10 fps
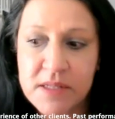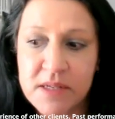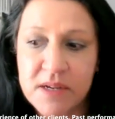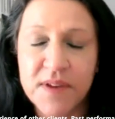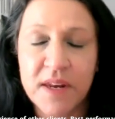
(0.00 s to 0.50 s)
of
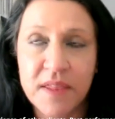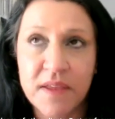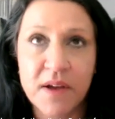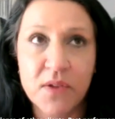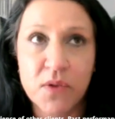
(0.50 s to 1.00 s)
anything
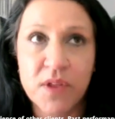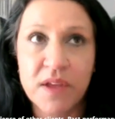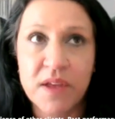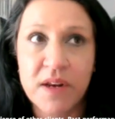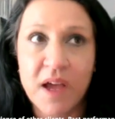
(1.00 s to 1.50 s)
other
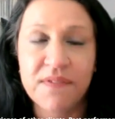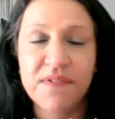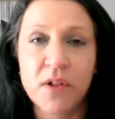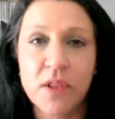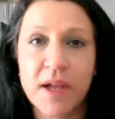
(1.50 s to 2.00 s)
than I felt
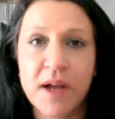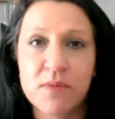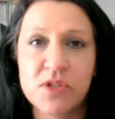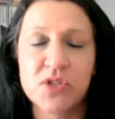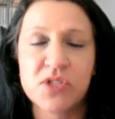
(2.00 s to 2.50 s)
like I was
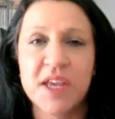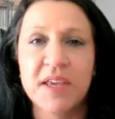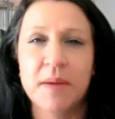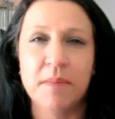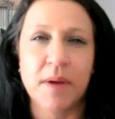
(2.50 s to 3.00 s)
just taking
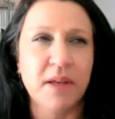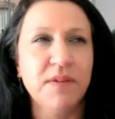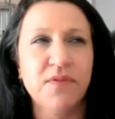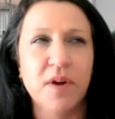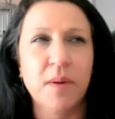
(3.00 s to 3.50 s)
money
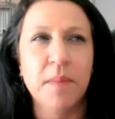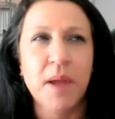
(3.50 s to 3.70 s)
from